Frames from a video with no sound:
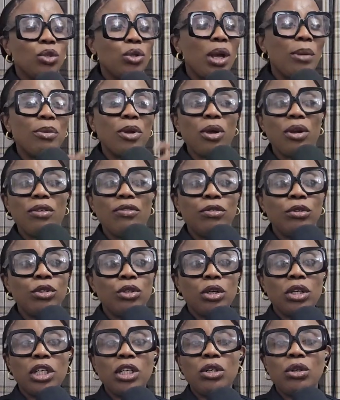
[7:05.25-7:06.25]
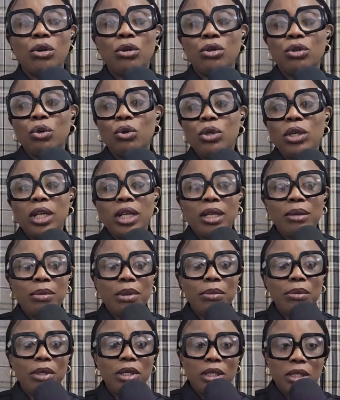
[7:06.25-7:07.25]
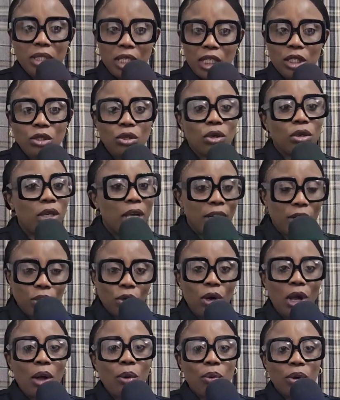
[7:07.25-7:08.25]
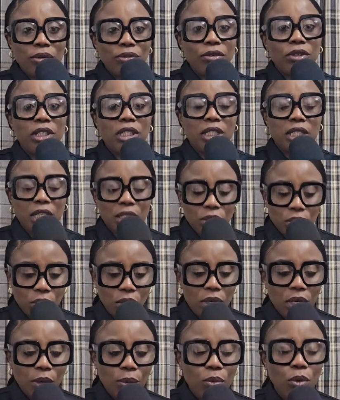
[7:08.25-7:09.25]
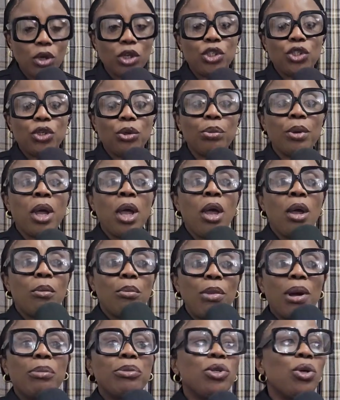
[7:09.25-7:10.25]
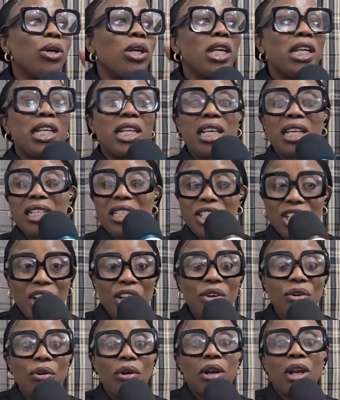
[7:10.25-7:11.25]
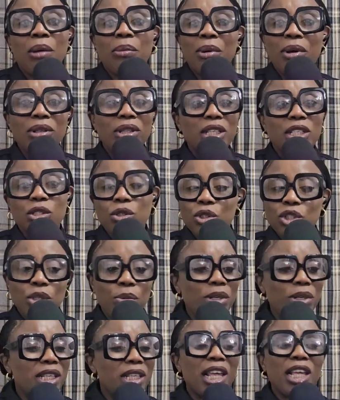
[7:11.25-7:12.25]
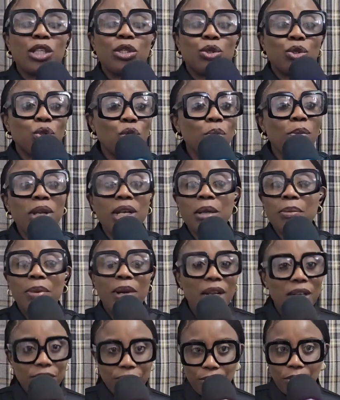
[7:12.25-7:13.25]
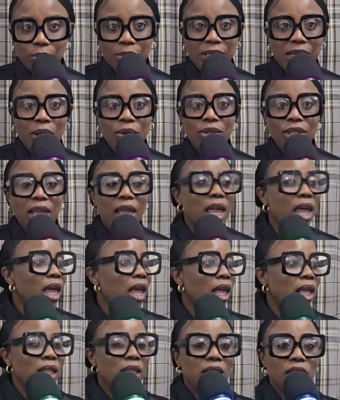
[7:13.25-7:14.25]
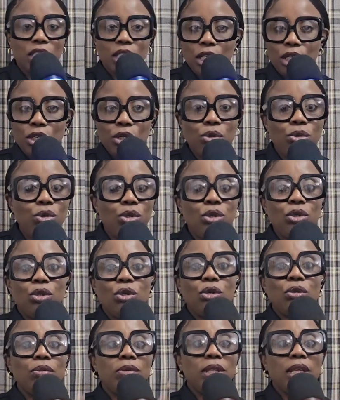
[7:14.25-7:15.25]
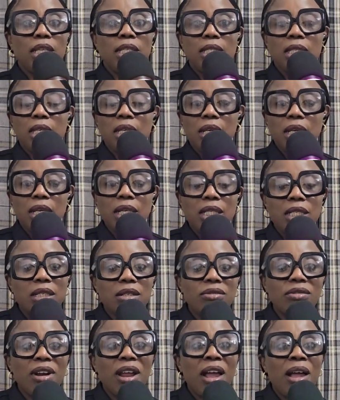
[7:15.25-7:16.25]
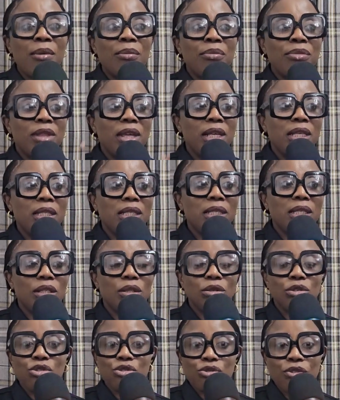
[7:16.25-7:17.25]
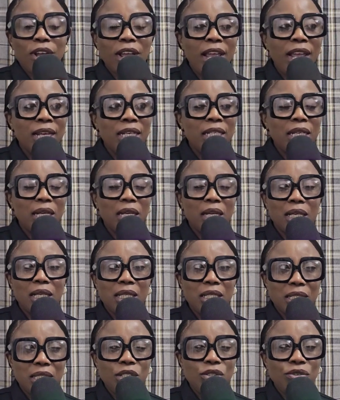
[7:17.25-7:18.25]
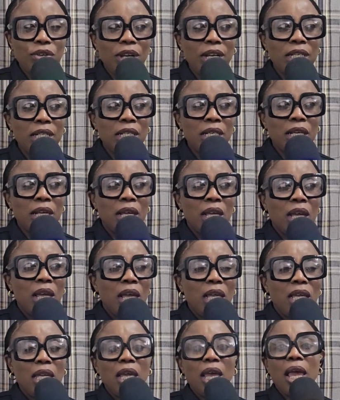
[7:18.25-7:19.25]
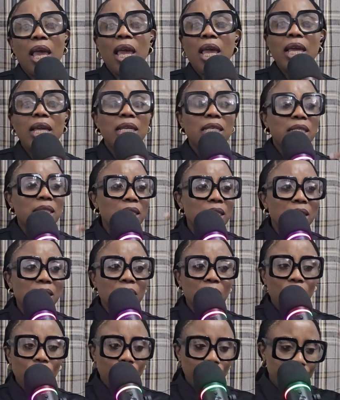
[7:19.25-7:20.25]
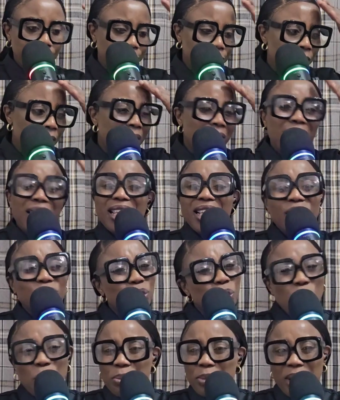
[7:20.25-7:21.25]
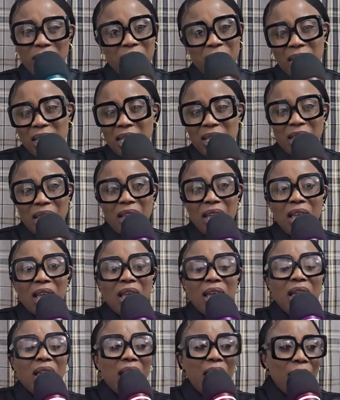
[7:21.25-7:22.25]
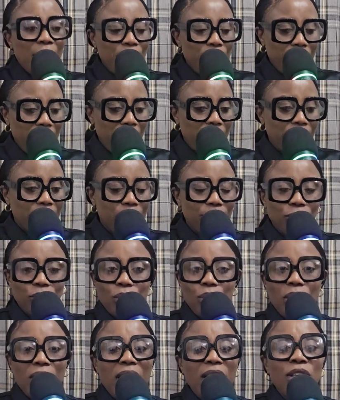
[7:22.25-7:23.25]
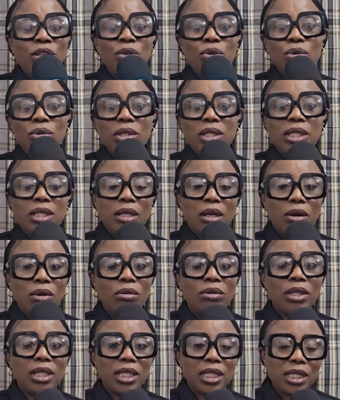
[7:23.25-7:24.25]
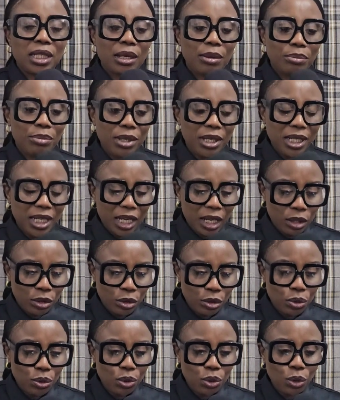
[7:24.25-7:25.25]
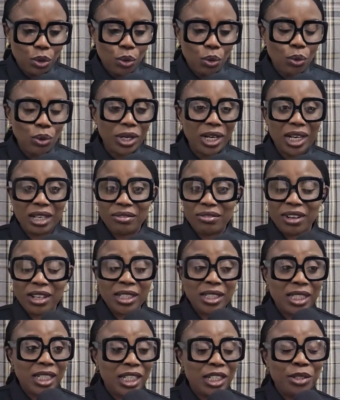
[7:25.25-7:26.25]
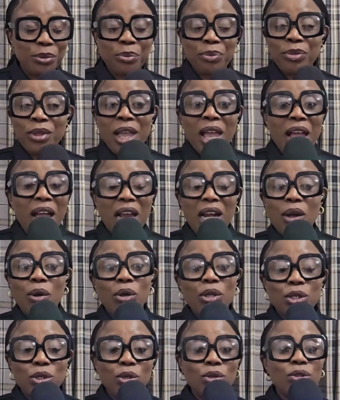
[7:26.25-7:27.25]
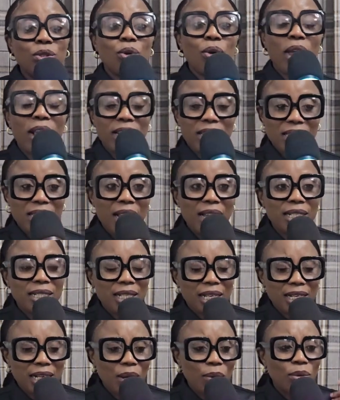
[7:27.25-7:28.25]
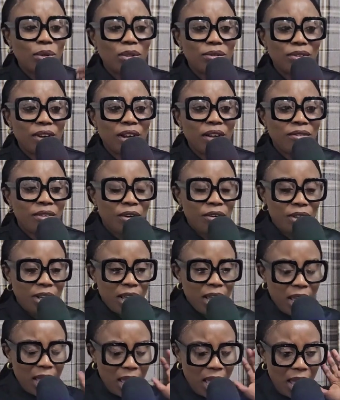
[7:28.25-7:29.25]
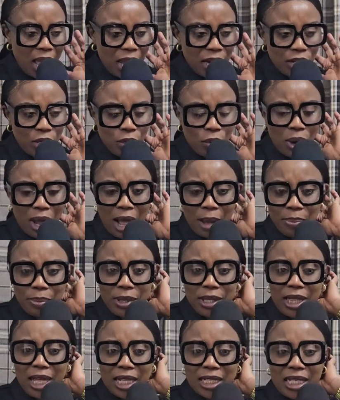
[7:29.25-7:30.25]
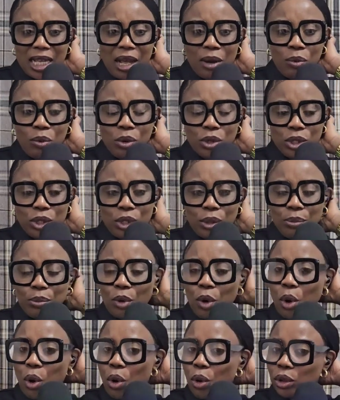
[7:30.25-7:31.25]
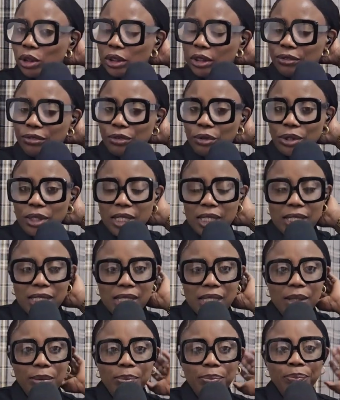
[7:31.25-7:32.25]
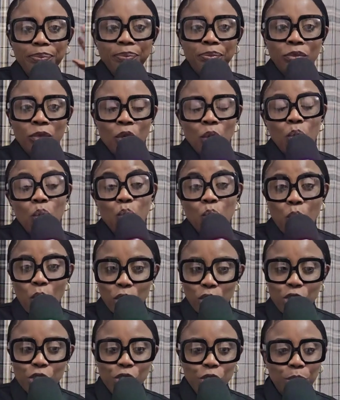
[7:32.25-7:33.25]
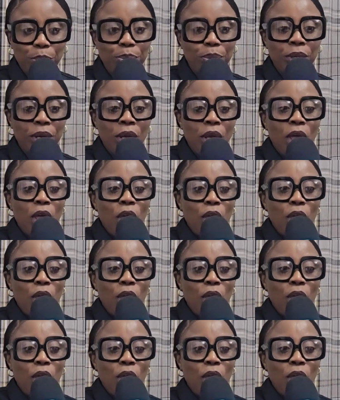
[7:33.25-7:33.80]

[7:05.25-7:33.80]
So I'm not even talking on only maybe TikTok. I know I went for the TikTok and workshop, but I'm talking in general about this social media. There's so many platforms out there. There's the YouTube, there's the Instagram, there's the Thread. Is it Thread? Yeah, is it? There's so many. I mean, you can use all this media to your own advantage. And I was so excited. I was very, very, you know, happy that I was called for this workshop.